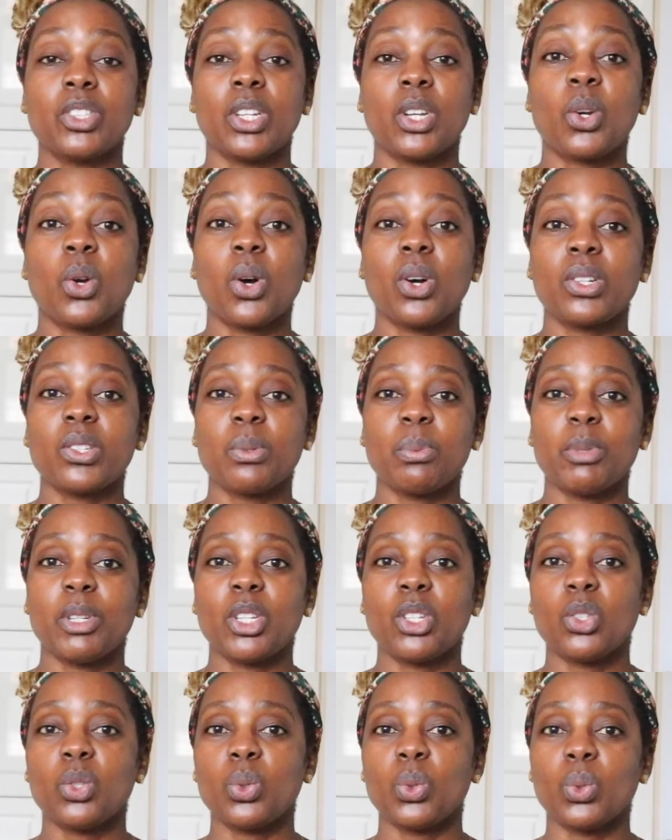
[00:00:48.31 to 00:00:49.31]
it cost
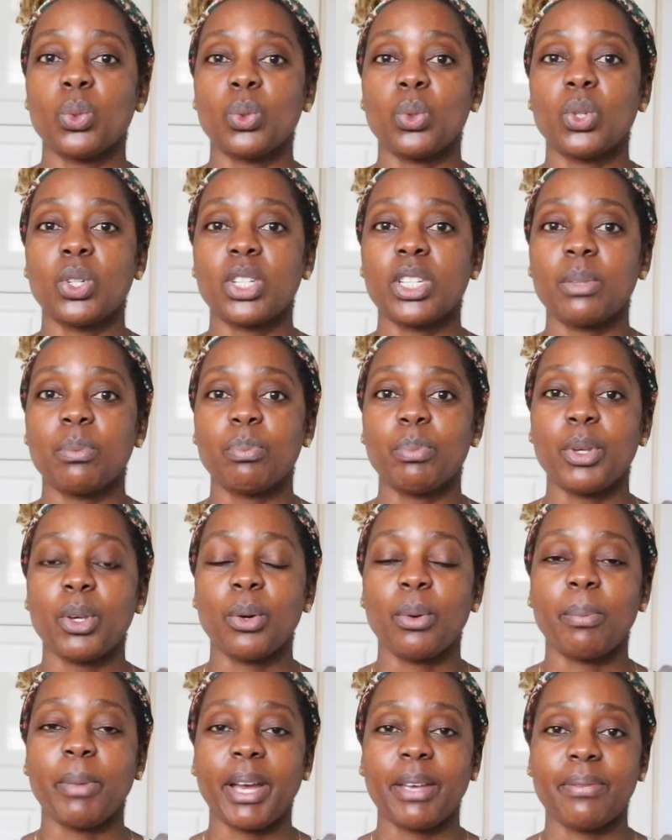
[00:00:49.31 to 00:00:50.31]
me to build my